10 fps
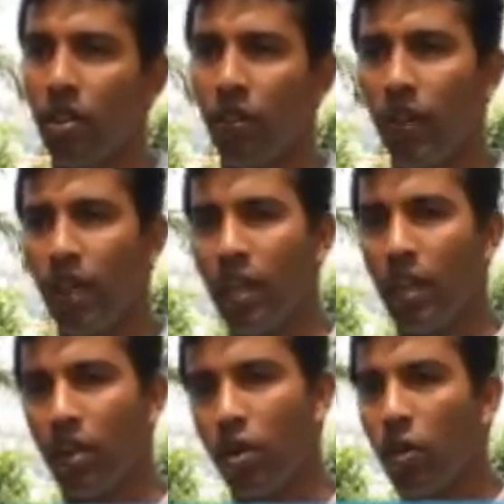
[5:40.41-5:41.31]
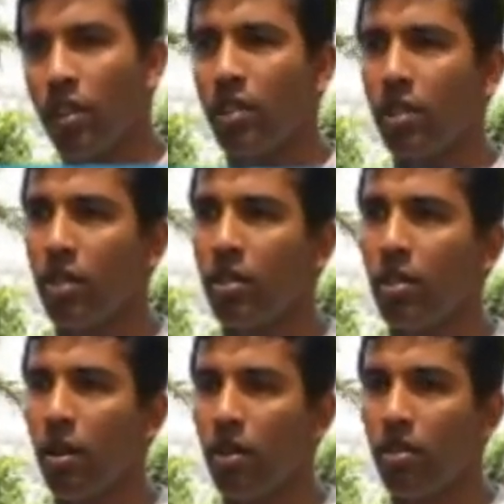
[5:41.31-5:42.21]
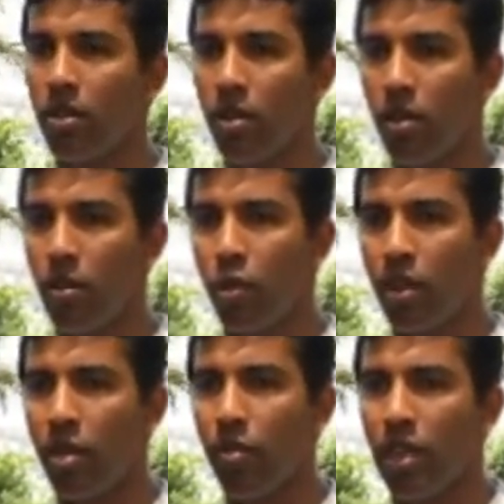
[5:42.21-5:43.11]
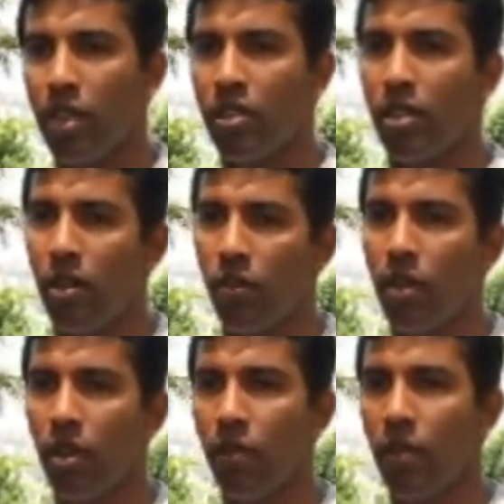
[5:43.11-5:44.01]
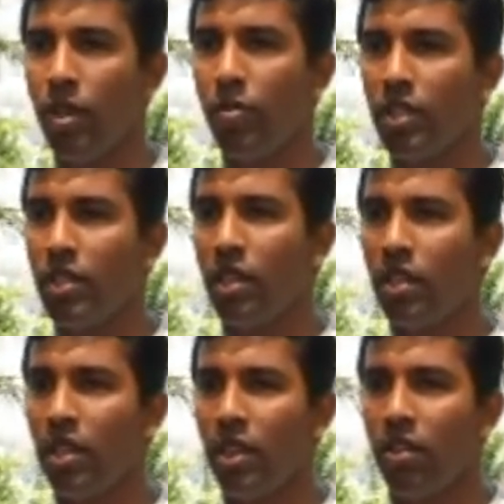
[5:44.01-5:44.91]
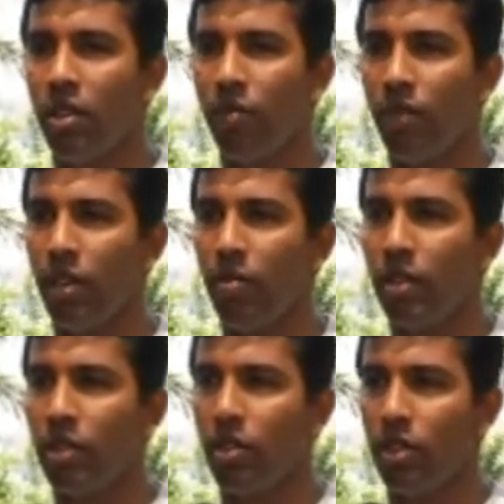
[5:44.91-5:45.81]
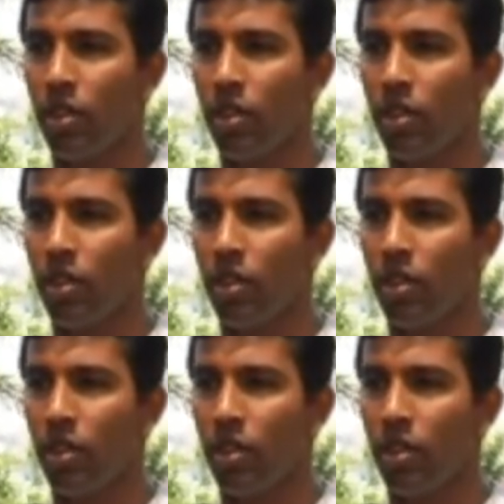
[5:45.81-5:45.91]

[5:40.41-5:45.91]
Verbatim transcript: the way govan supported me last year i am very much keen like you know i'm very much